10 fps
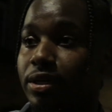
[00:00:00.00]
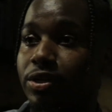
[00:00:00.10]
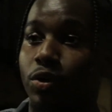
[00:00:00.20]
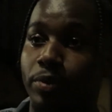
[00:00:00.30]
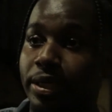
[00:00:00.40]
you
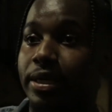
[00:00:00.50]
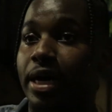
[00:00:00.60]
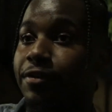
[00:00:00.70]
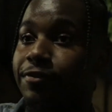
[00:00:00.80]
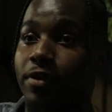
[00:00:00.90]
know, we
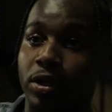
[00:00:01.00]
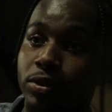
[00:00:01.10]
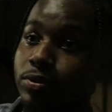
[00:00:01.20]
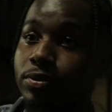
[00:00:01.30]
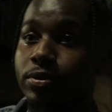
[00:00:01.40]
kind of
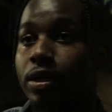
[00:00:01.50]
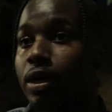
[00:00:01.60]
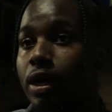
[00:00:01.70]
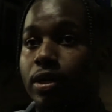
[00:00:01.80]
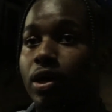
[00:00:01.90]
follow
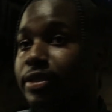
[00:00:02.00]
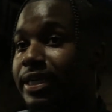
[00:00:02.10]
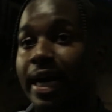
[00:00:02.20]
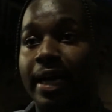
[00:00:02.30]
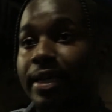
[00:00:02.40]
along
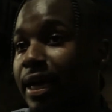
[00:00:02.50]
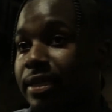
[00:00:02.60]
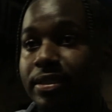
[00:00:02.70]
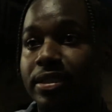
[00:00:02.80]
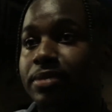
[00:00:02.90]
the
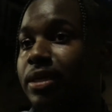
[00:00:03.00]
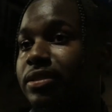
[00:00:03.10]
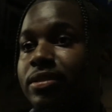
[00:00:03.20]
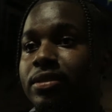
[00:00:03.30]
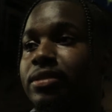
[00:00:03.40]
guidelines of these
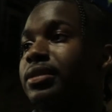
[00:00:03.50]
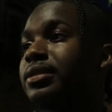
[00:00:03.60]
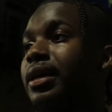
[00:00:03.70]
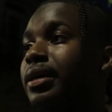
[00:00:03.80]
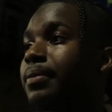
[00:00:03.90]
messages. It's
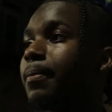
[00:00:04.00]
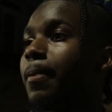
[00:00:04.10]
like,